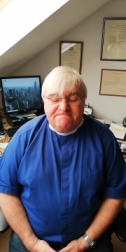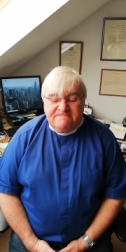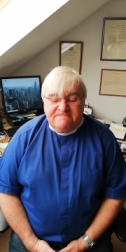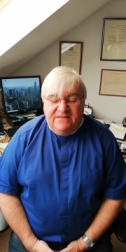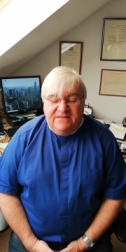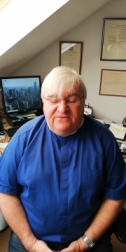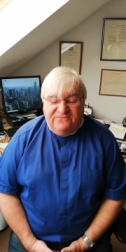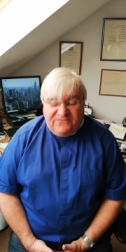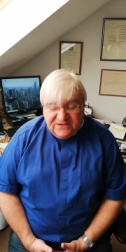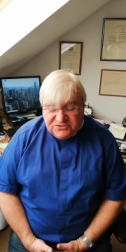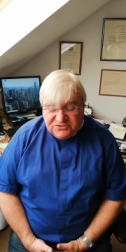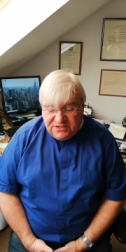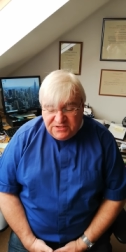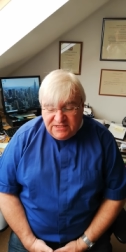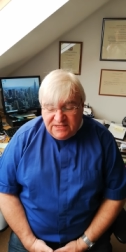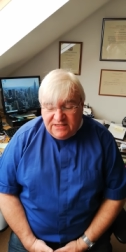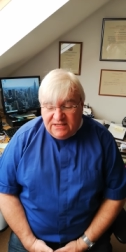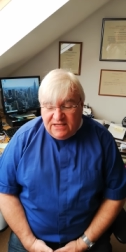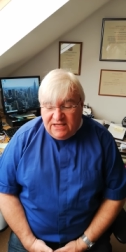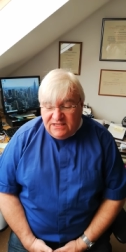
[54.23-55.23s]
The first
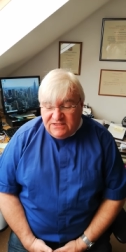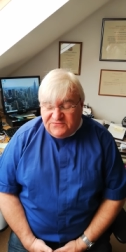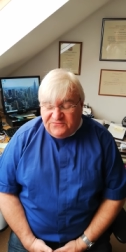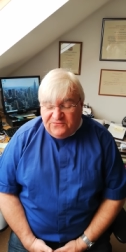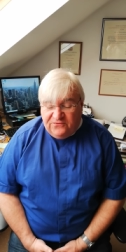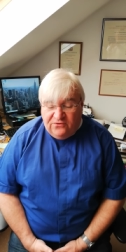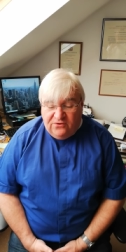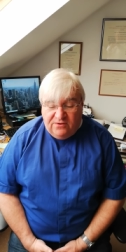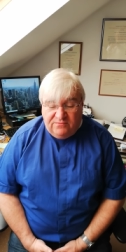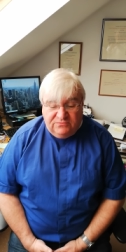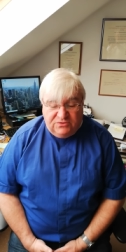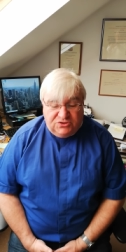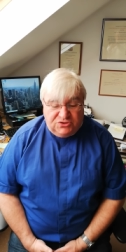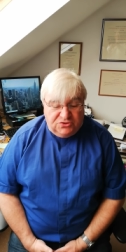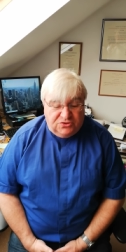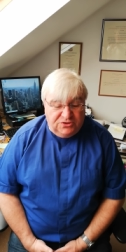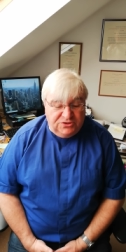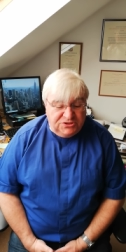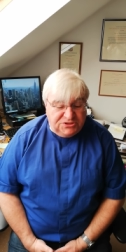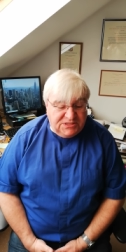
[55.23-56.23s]
reading is from
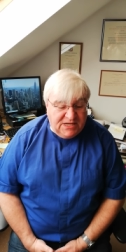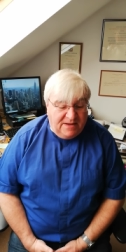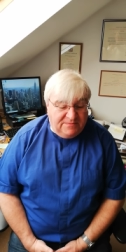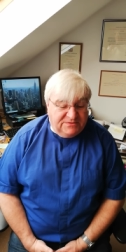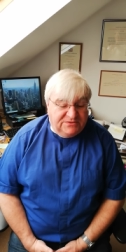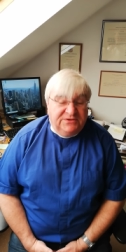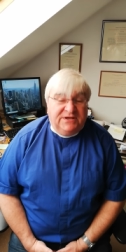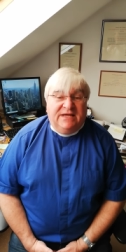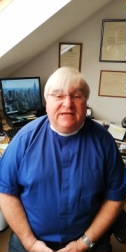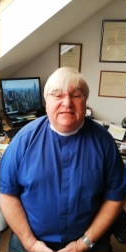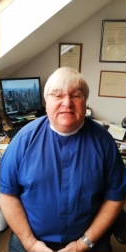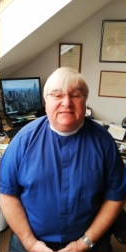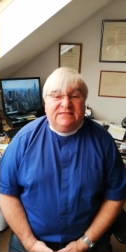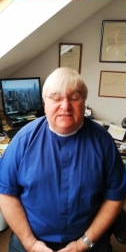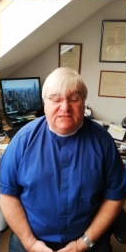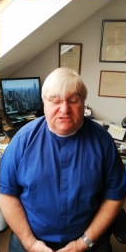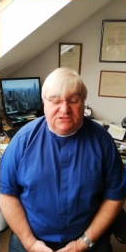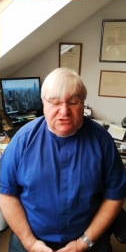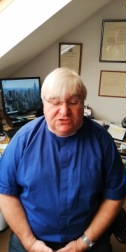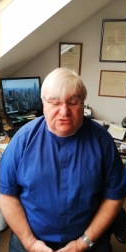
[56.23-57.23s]
John chapter
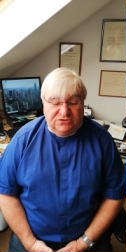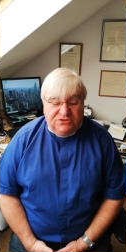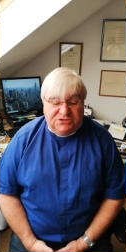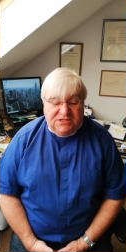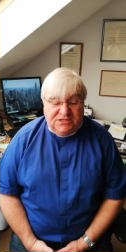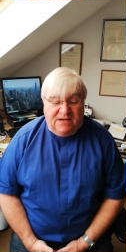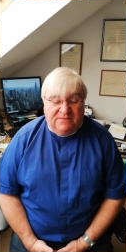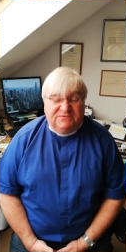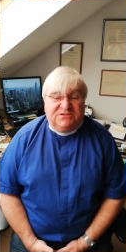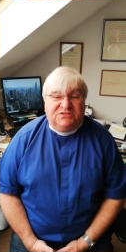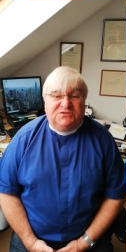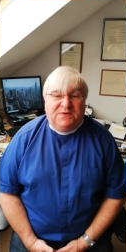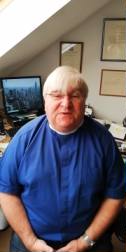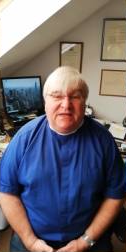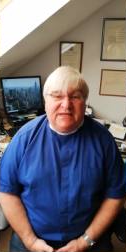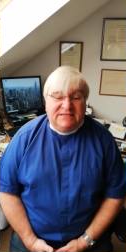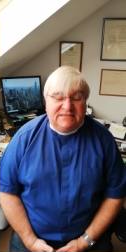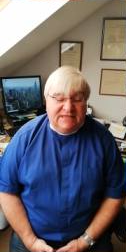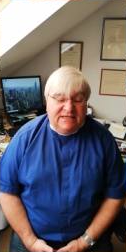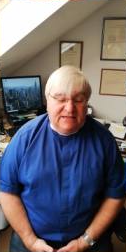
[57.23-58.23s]
19, John chapter
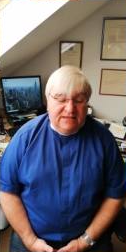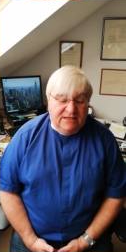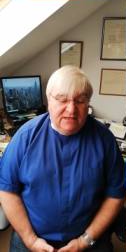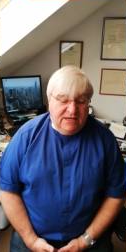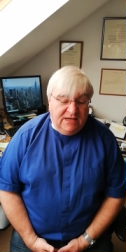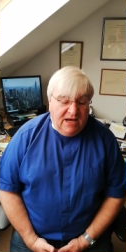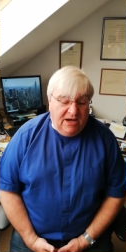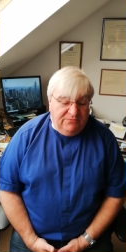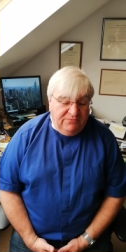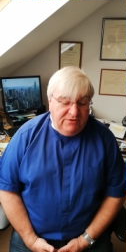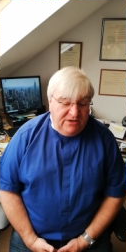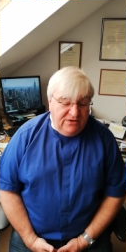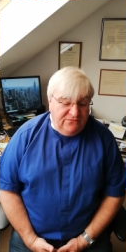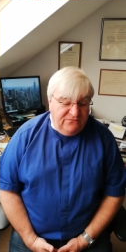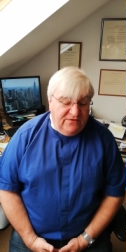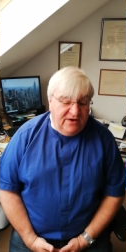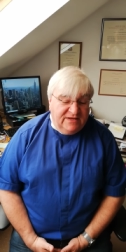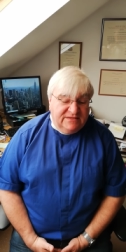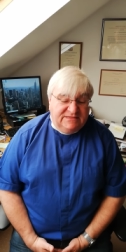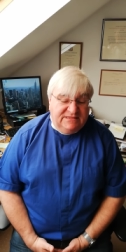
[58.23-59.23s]
20, and reading
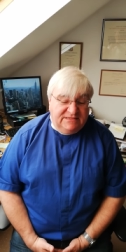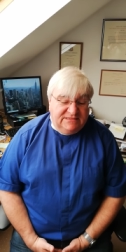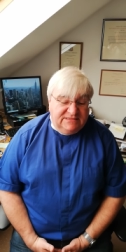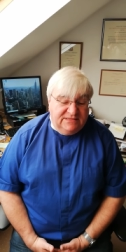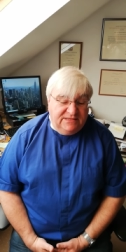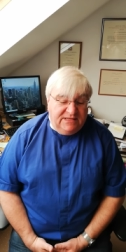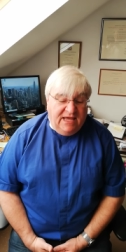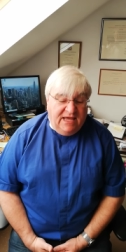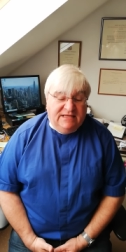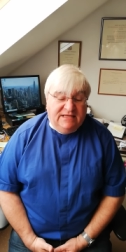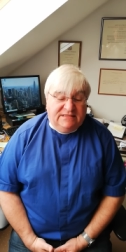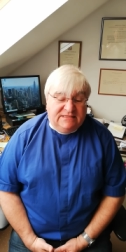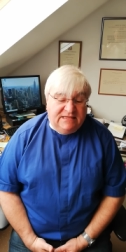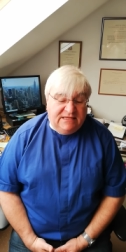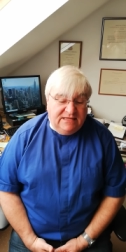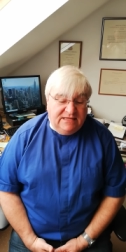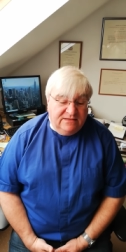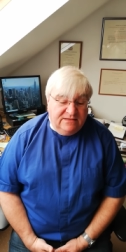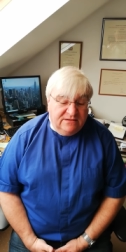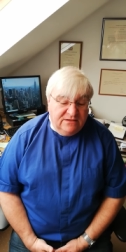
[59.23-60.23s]
verses
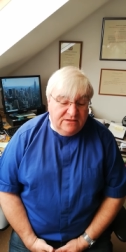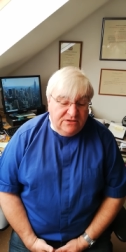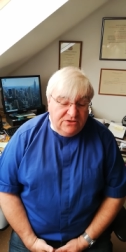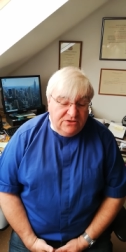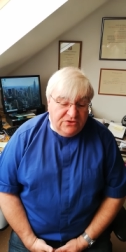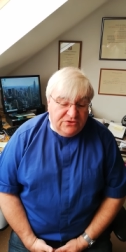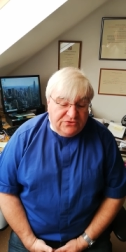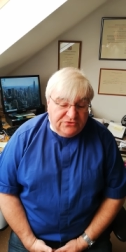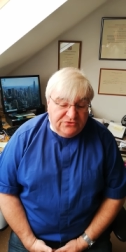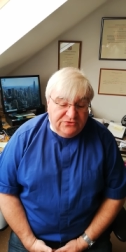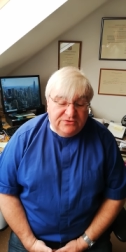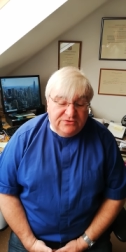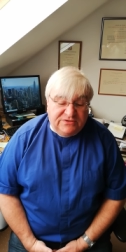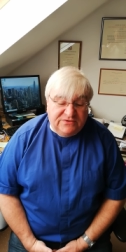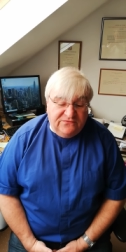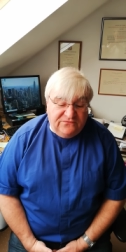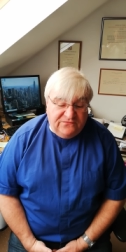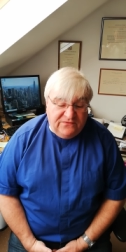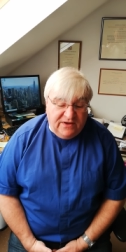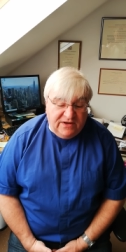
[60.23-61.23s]
19 through
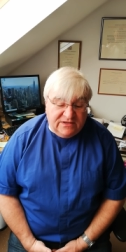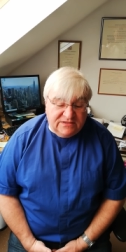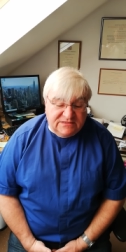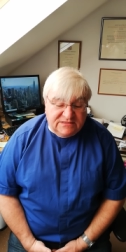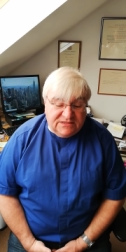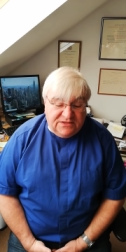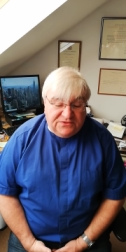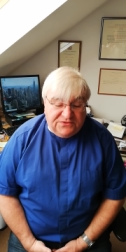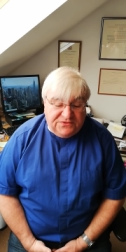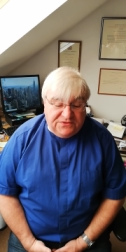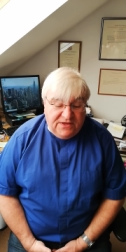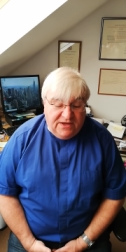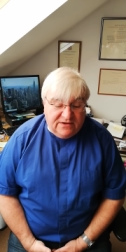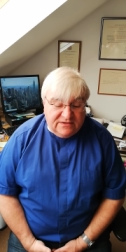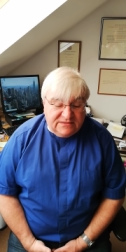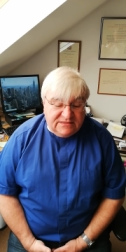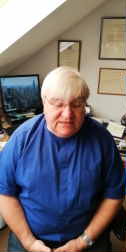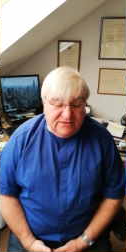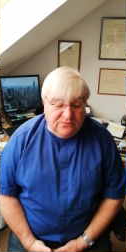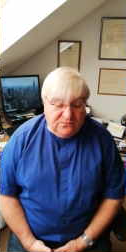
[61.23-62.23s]
to verse
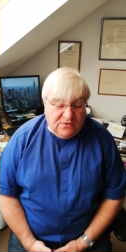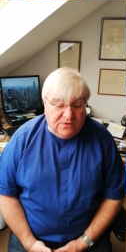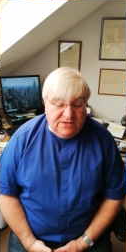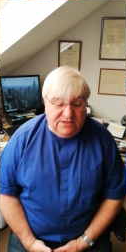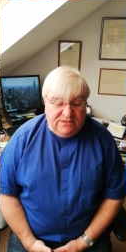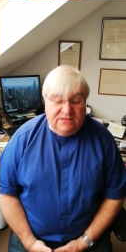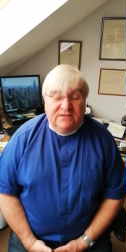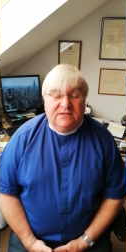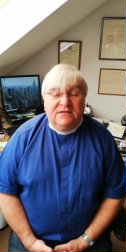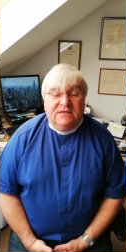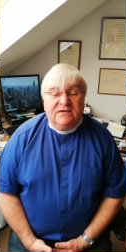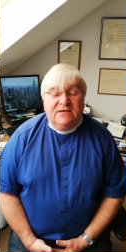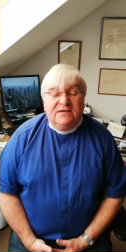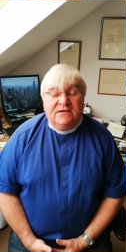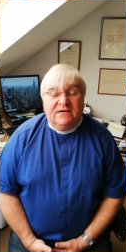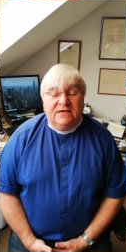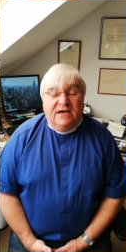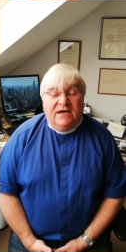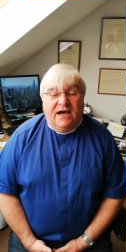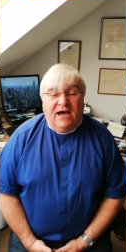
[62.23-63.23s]
31.
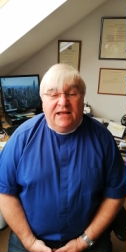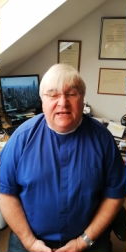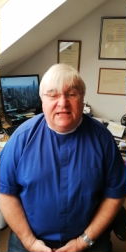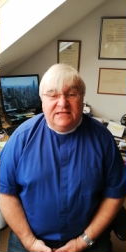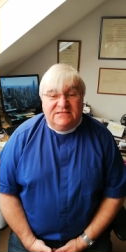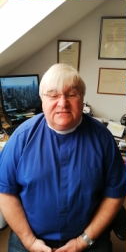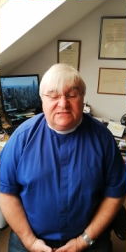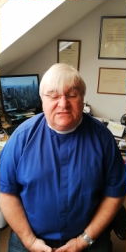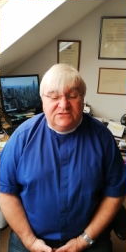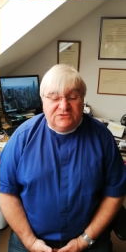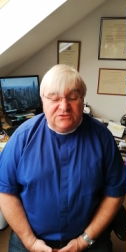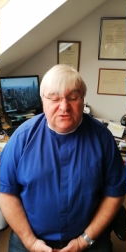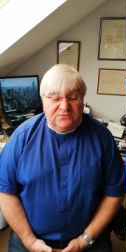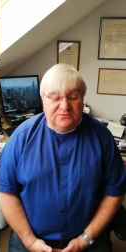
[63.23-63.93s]
And it's to do